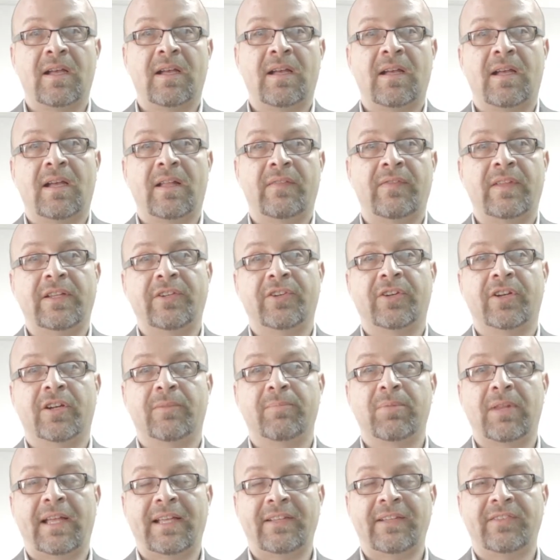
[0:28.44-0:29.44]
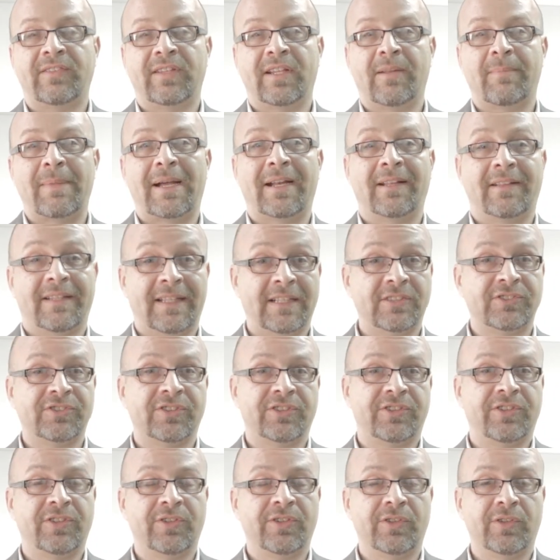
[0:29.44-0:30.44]
and then you're going to place it about an inch or
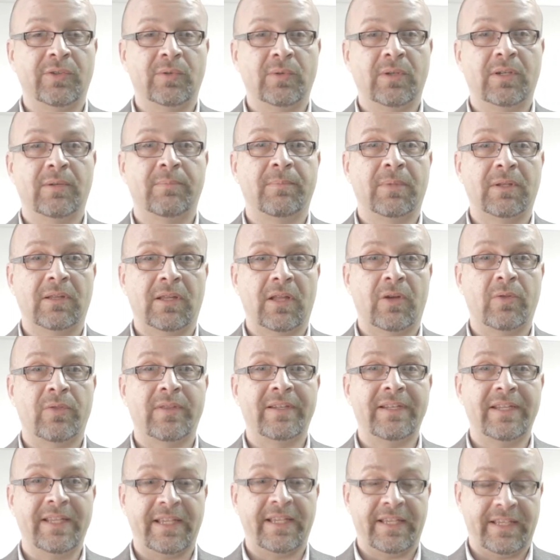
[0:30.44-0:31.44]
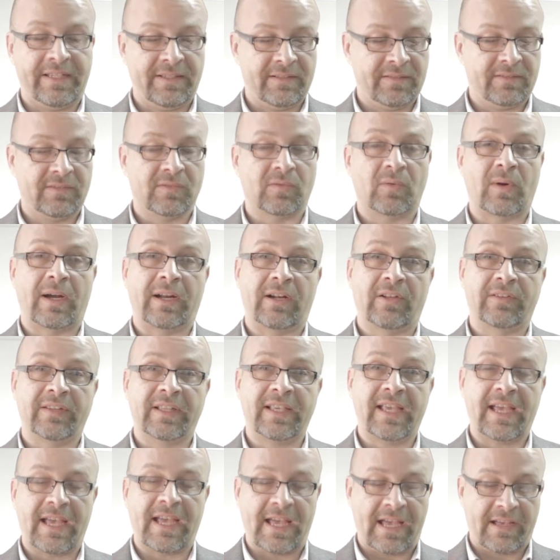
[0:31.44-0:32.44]
two below the knee right on the
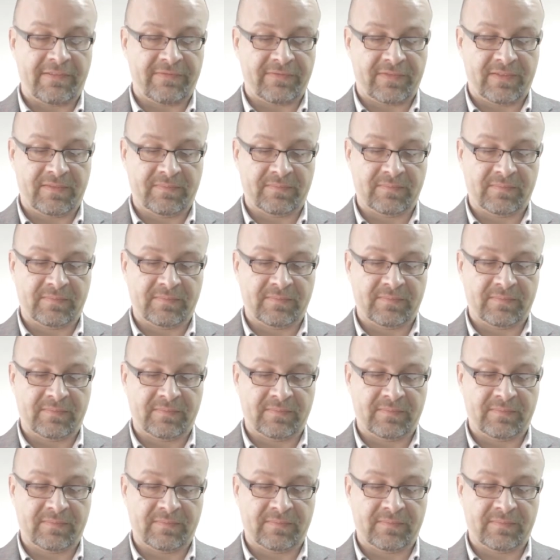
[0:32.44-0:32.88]
calf